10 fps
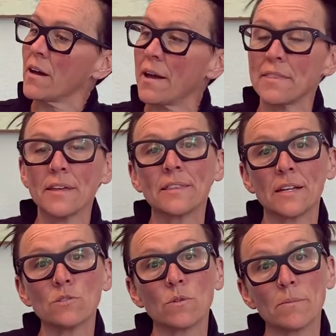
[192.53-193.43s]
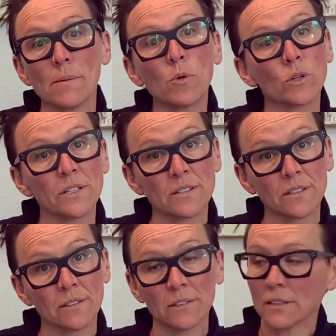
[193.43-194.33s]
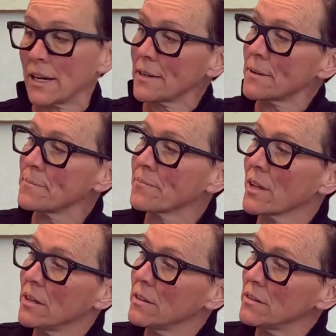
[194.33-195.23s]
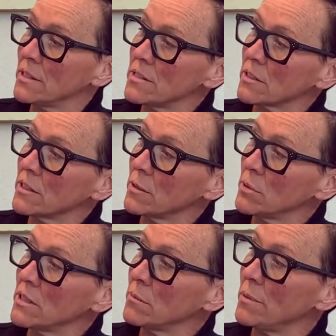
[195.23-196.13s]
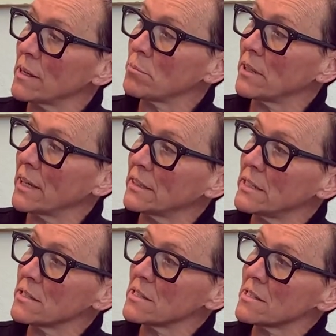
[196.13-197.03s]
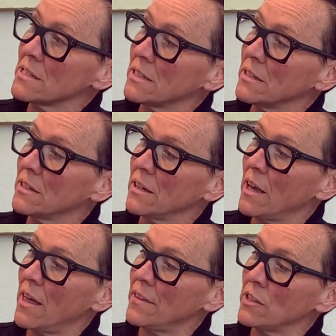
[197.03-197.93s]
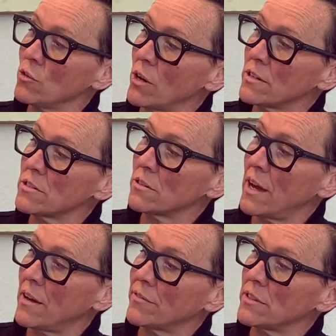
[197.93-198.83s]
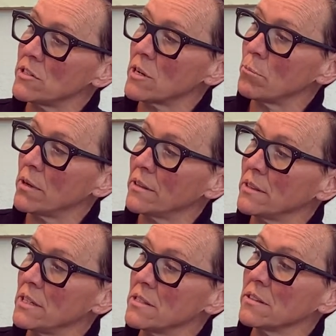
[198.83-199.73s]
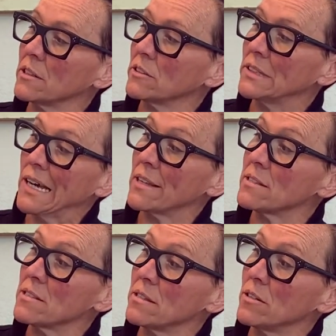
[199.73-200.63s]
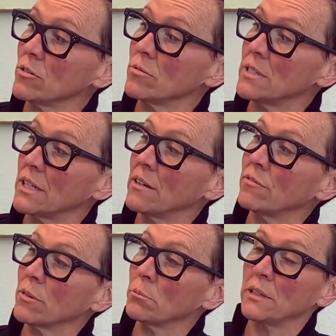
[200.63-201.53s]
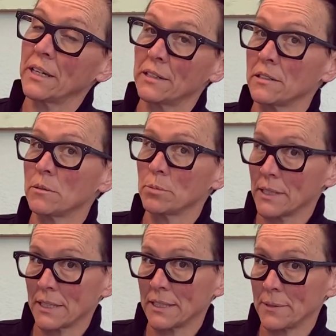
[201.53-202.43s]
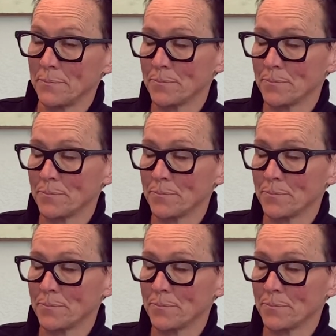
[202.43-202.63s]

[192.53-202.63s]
I think that's what my board is gonna look like. These are gonna be the big planets, and then you also have to jump on these little dots too to get from planet to planet.